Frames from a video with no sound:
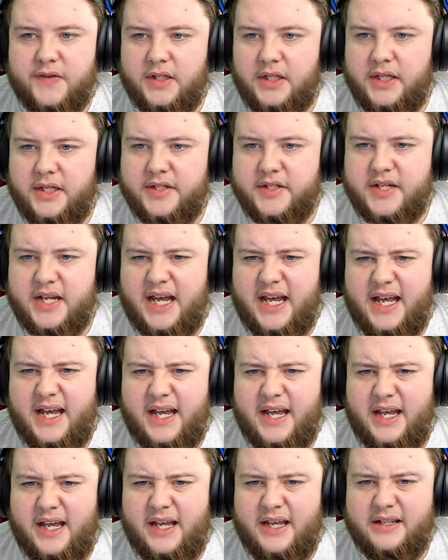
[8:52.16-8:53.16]
list,
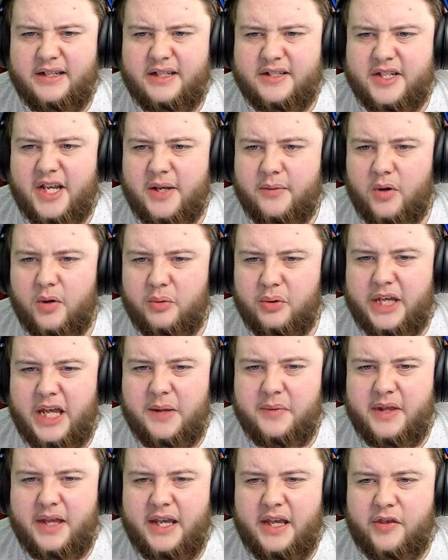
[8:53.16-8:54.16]
and I tell you what, we'll
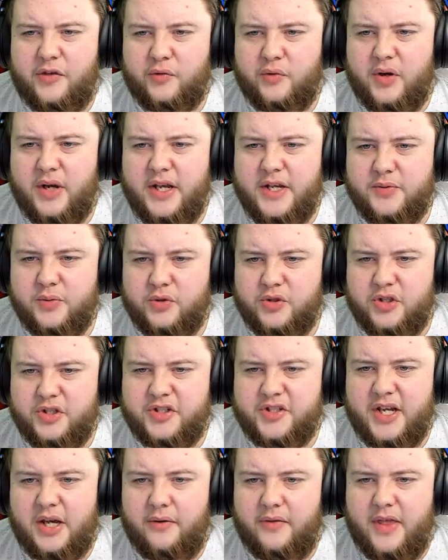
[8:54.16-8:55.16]
keep the 83s. We'll just
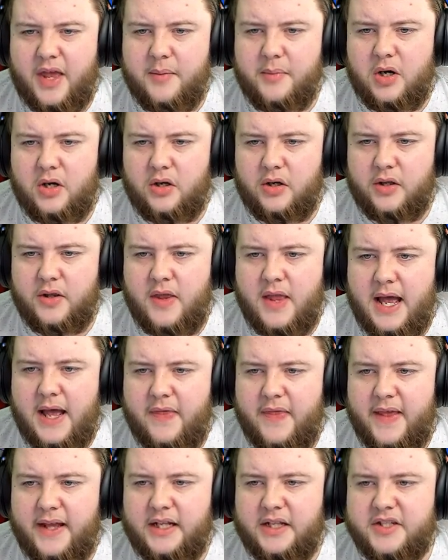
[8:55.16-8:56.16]
sell them on,
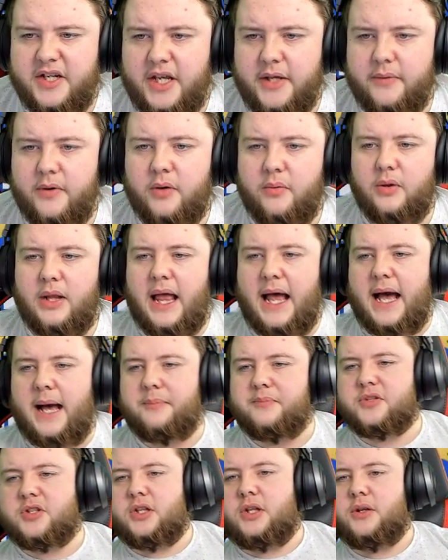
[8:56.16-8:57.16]
and then I tell you what, we'll
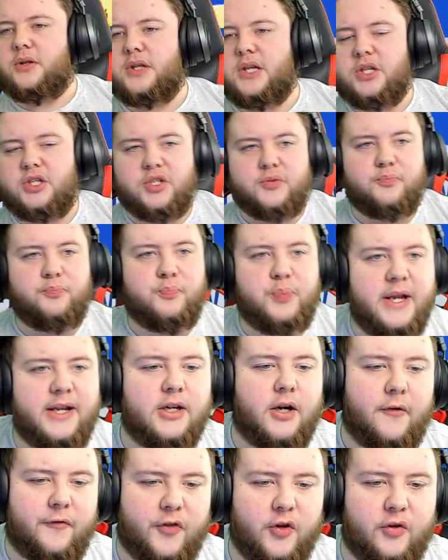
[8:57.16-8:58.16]
absolutely just bin off the